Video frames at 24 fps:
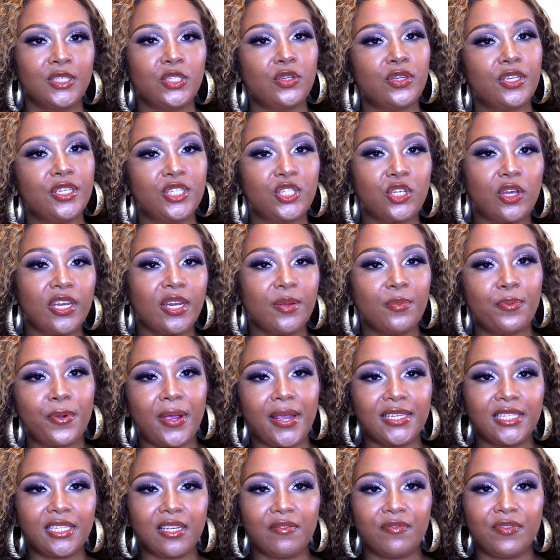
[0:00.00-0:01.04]
So the starting
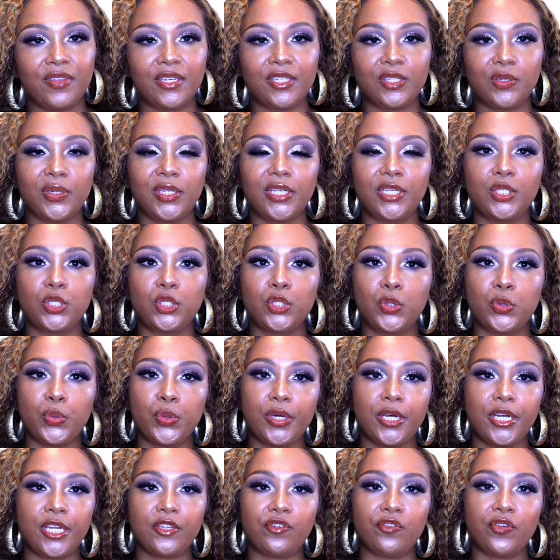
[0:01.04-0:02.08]
price of this one is
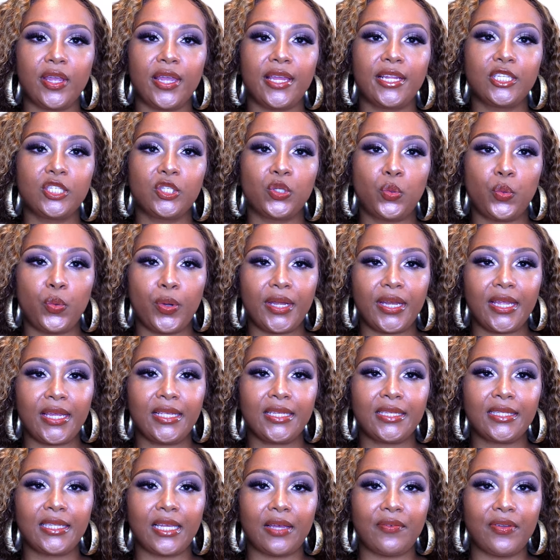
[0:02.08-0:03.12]

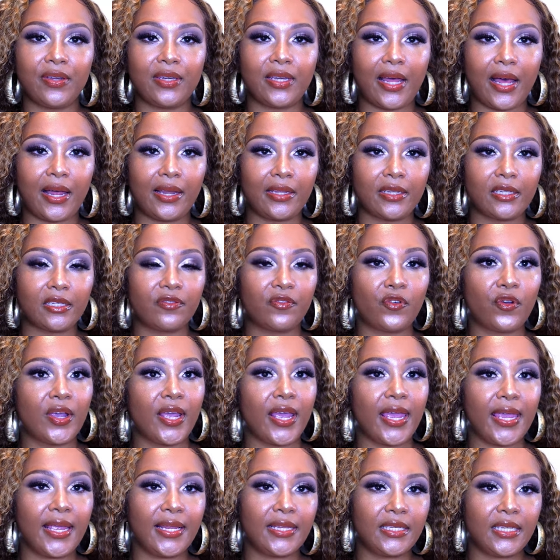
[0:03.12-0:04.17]
$227 for
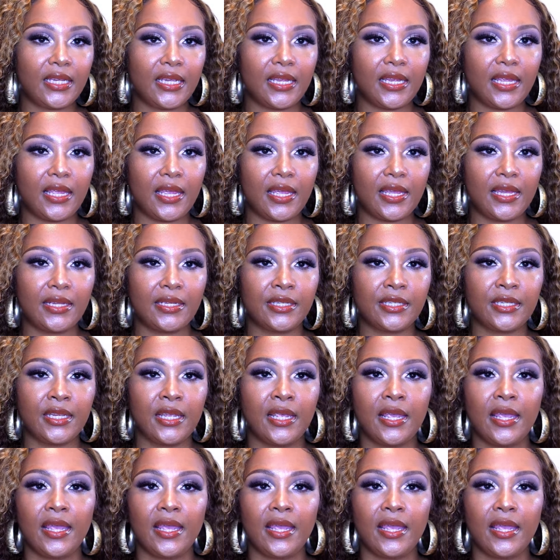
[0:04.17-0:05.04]
an 18 inch,